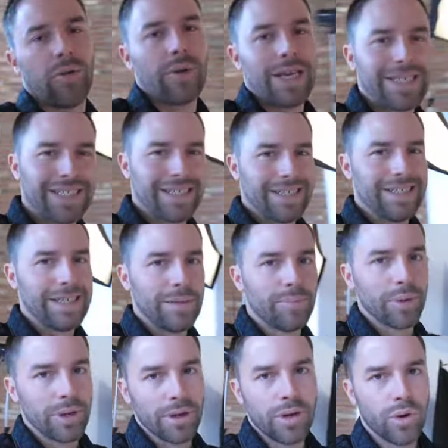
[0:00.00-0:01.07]
nice and deep
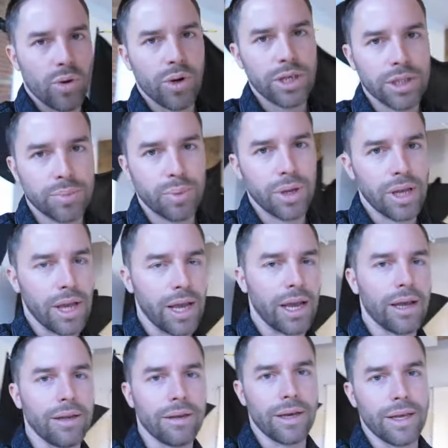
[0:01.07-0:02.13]
and crisp
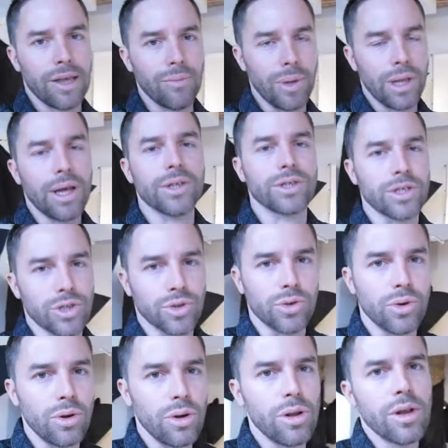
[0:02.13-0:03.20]
and uh, give me lots of
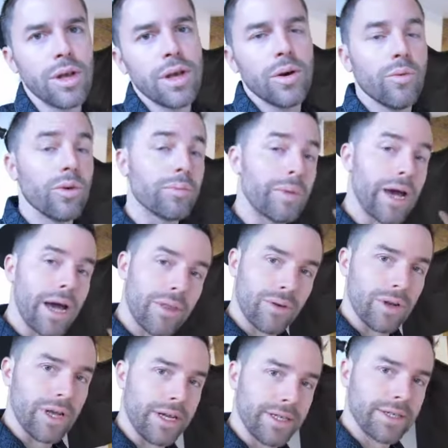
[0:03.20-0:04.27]
control with my other
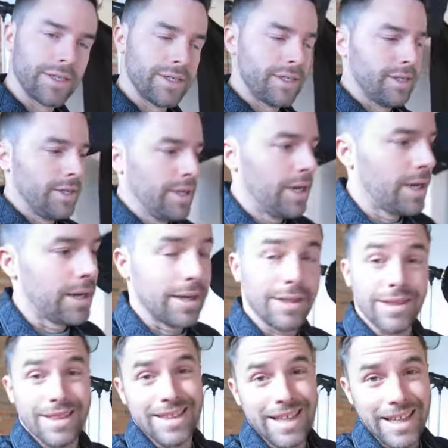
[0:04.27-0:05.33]
light. Uh,
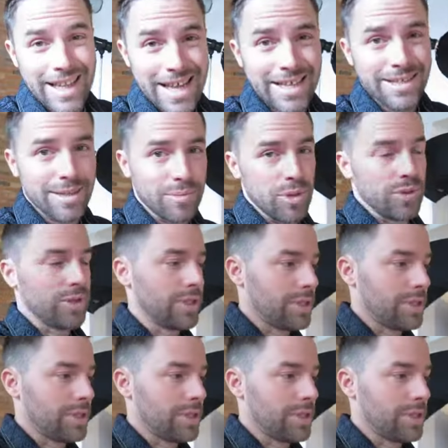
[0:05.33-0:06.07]
the lens I'm using